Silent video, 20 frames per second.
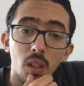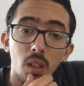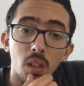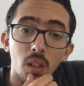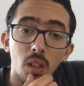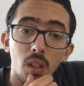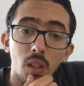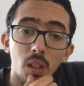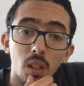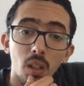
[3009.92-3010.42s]

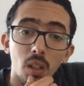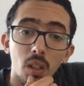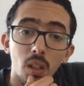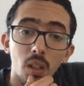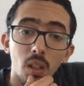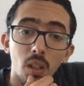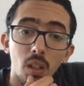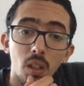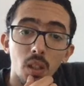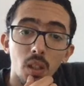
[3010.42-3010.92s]
it.
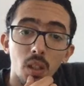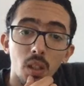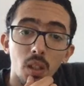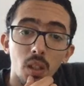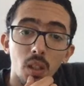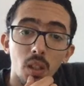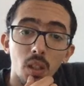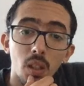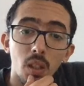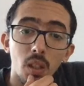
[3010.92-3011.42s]

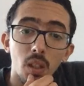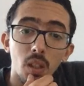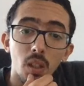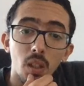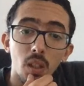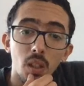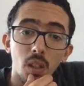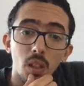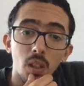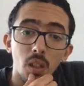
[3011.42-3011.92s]

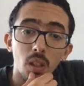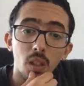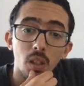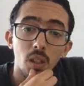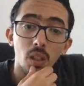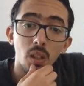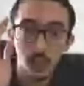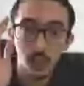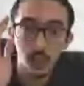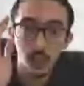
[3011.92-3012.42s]
That's
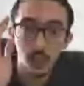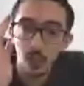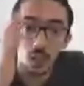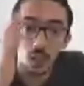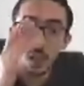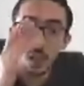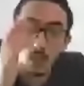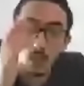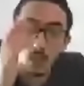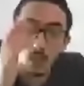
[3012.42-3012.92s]

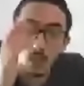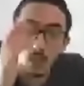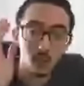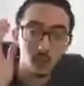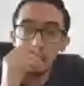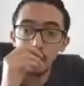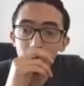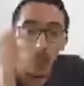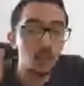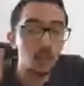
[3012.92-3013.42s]

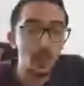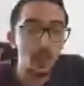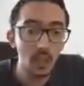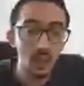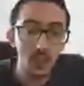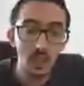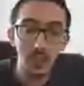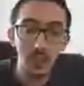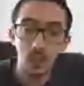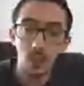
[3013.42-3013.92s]
that's
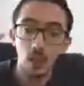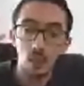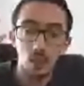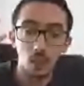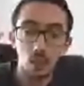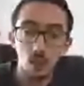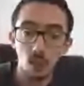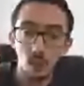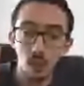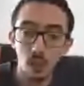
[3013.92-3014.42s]
the way
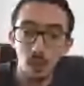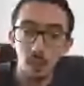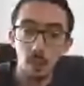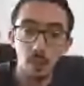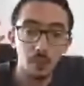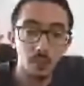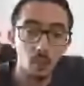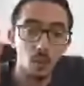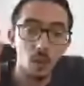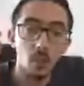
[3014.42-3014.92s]
to
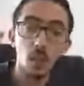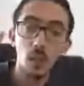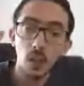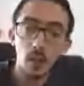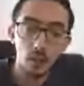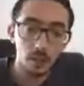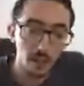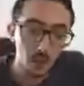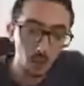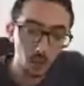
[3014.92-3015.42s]
learn it.
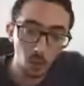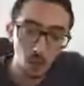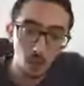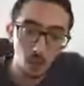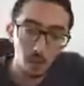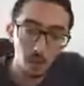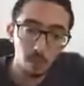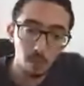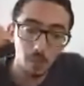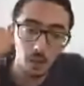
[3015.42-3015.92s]

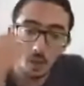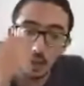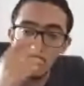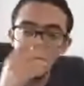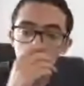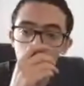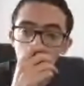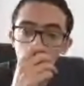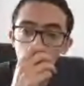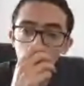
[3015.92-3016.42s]
I didn't
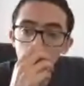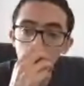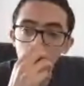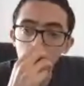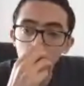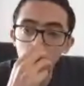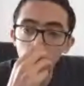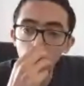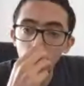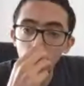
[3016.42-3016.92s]
really see a
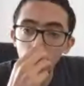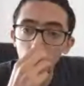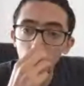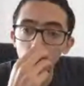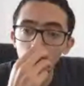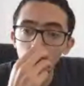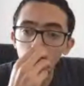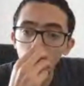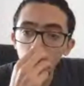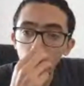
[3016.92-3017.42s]
tutorial
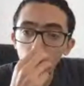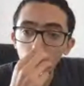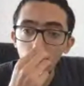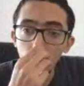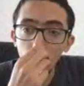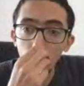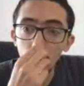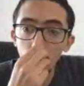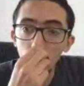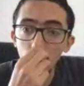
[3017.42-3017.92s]
before.
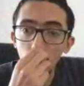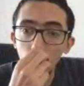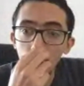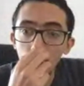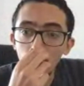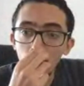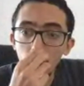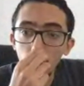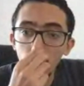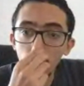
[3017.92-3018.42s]
Their
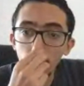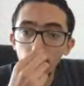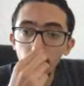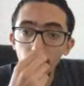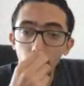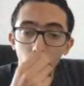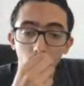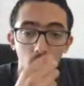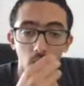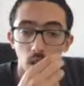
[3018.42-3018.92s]
documentation
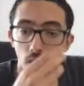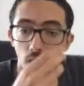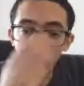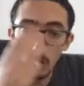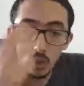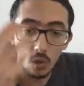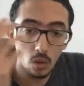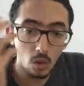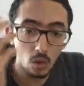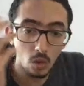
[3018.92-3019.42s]
is
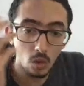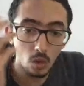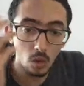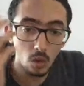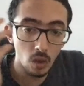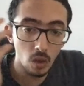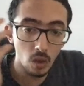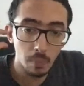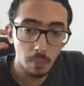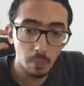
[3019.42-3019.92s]
quite good,
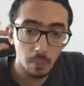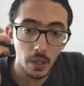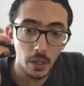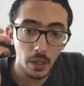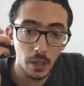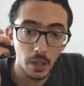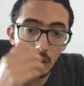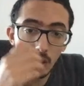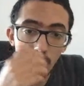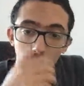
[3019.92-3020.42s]

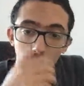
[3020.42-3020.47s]
and